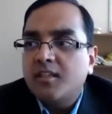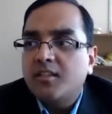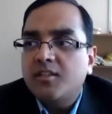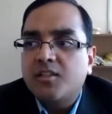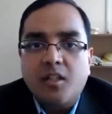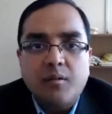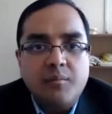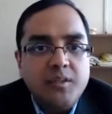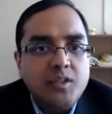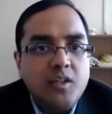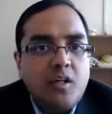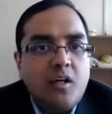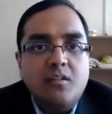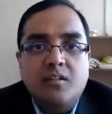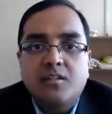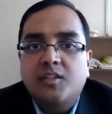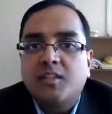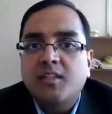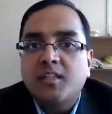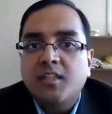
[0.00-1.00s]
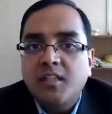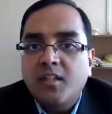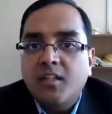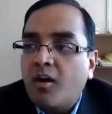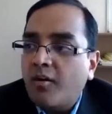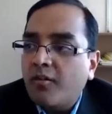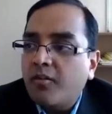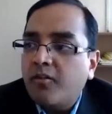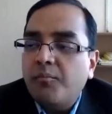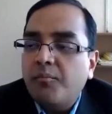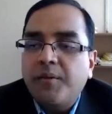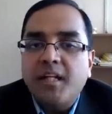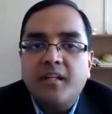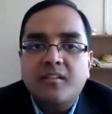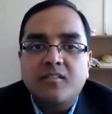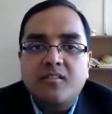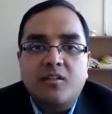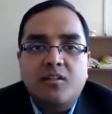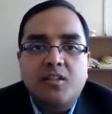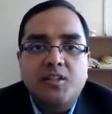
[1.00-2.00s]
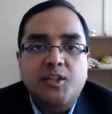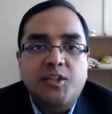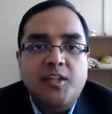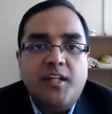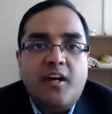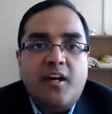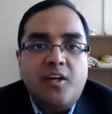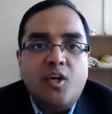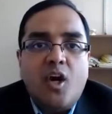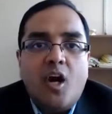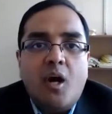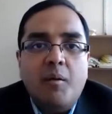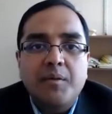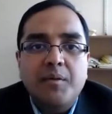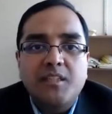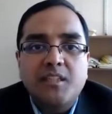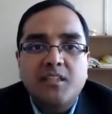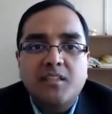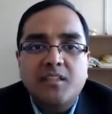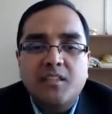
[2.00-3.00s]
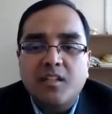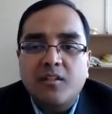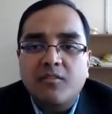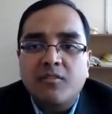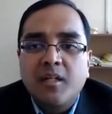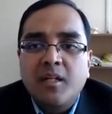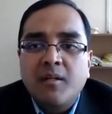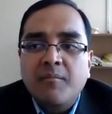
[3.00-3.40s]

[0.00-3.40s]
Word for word: dermatology, orthopedic surgery are competitive,